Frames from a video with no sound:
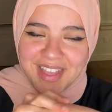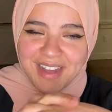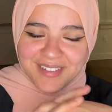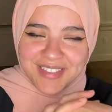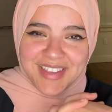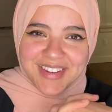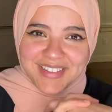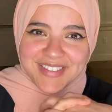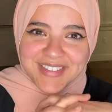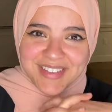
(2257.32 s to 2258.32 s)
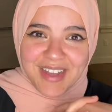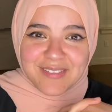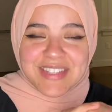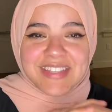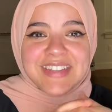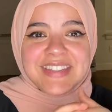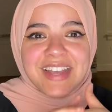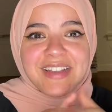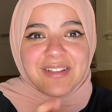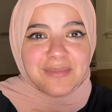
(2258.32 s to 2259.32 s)
Now, ladies, I've seen this
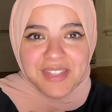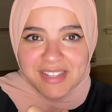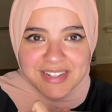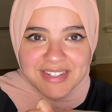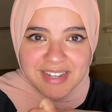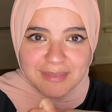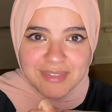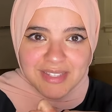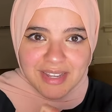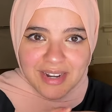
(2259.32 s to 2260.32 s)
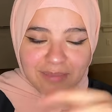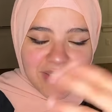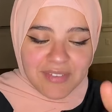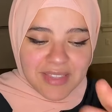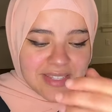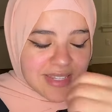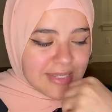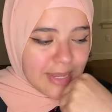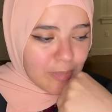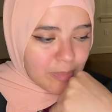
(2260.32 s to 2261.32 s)
cycle a million times, and I'm giving this
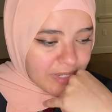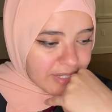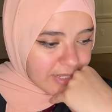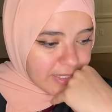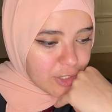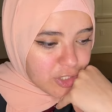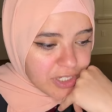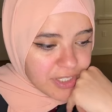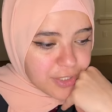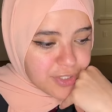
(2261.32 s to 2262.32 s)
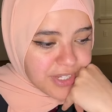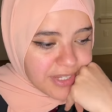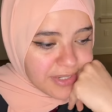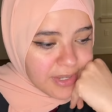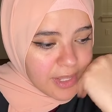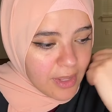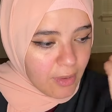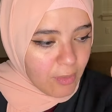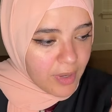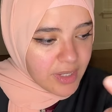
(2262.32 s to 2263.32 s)
example because I need you to understand.
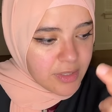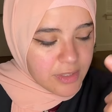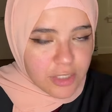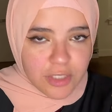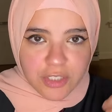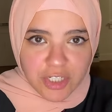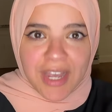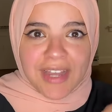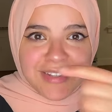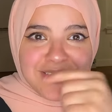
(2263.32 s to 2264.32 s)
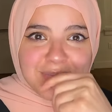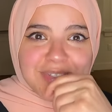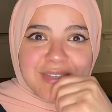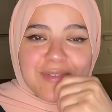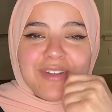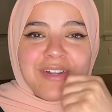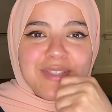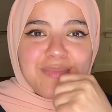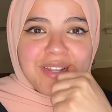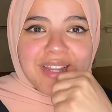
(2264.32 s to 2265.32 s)
When she had intimacy with her
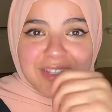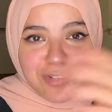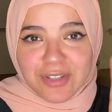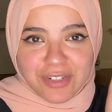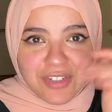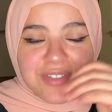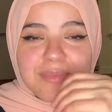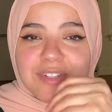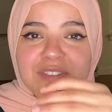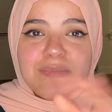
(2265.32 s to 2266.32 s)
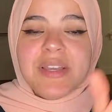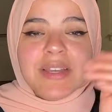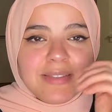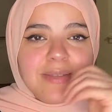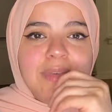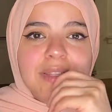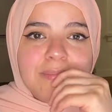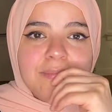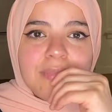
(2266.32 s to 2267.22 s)
husband, I told her just just be intimate.